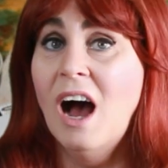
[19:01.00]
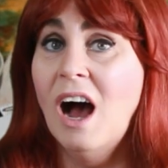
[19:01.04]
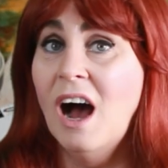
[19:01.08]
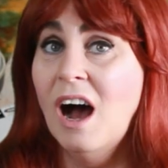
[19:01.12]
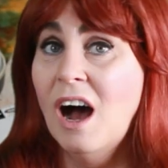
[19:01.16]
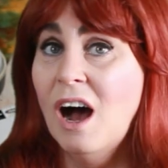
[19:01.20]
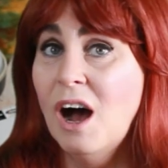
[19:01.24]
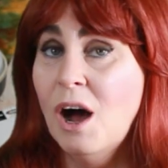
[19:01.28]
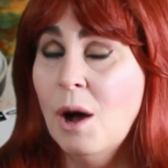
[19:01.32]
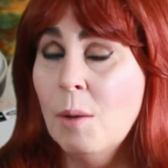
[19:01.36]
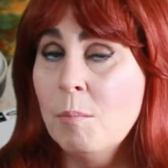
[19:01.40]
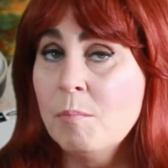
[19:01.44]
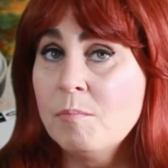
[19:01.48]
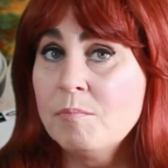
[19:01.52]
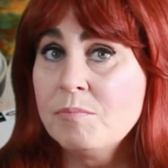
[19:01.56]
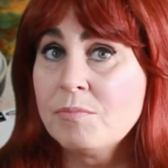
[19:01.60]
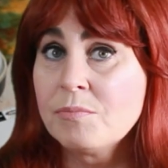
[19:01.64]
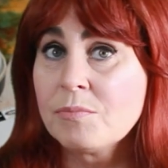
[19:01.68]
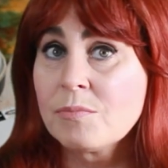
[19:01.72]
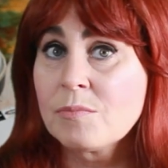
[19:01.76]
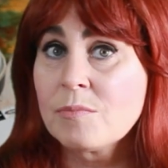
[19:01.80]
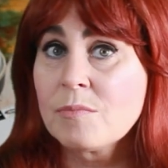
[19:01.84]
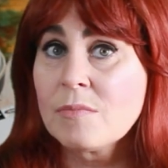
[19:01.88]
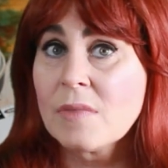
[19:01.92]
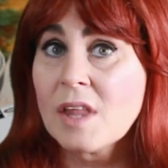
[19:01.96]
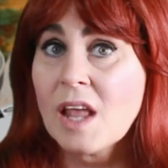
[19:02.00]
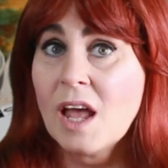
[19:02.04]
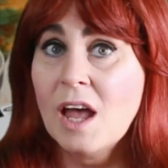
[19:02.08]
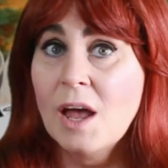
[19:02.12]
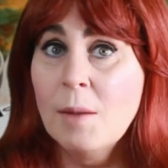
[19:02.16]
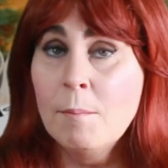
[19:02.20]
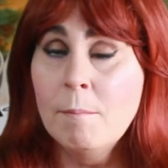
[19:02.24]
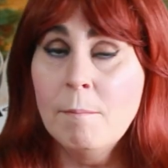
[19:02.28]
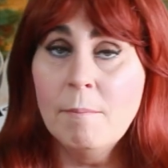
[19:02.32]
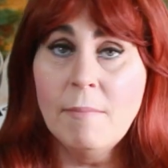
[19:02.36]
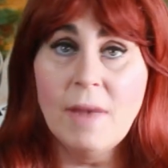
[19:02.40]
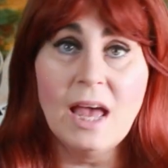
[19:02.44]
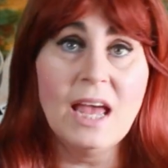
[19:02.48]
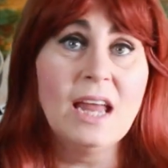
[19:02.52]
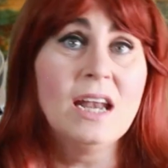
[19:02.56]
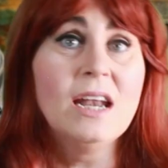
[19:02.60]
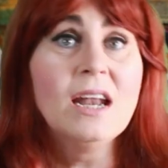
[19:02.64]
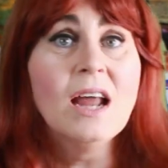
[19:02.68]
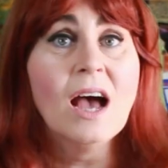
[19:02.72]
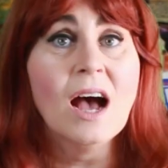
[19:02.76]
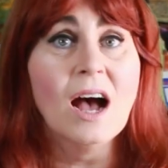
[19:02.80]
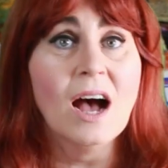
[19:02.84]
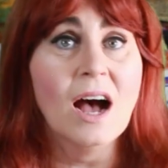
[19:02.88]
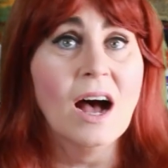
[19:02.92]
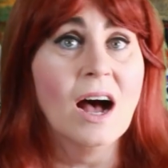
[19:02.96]

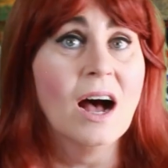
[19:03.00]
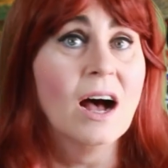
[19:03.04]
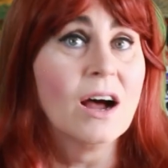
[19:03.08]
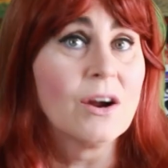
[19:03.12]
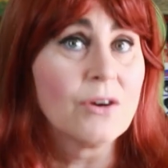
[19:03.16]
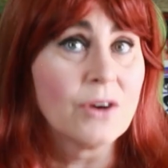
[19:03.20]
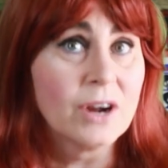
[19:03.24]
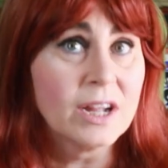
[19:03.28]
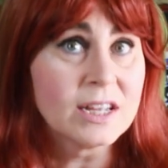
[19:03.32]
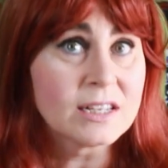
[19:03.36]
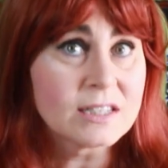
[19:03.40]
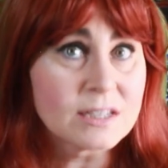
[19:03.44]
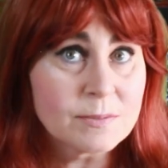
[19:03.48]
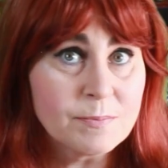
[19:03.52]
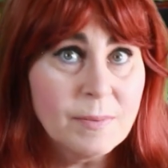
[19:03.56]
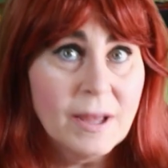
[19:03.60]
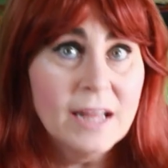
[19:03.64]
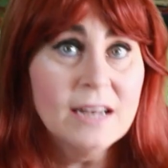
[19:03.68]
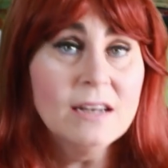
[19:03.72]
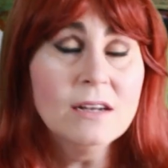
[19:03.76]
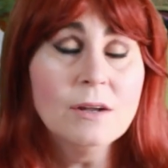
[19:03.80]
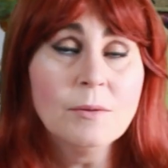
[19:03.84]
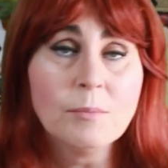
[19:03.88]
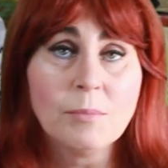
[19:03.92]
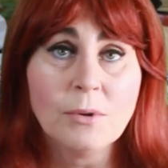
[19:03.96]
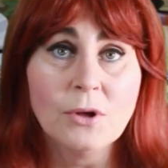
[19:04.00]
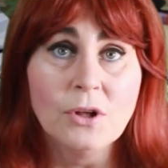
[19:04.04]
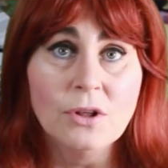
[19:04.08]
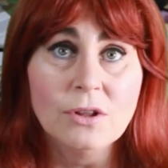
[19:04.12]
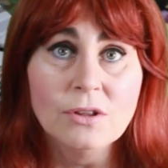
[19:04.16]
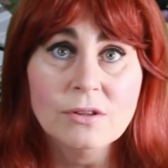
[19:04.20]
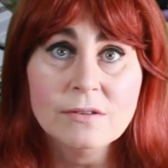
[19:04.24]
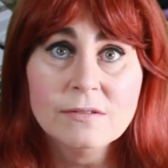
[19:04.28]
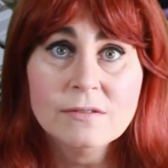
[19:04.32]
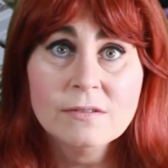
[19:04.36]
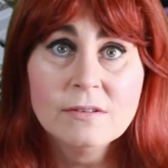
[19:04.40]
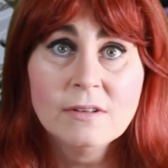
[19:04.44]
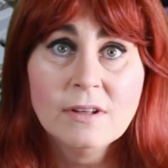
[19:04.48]
Men are expendable.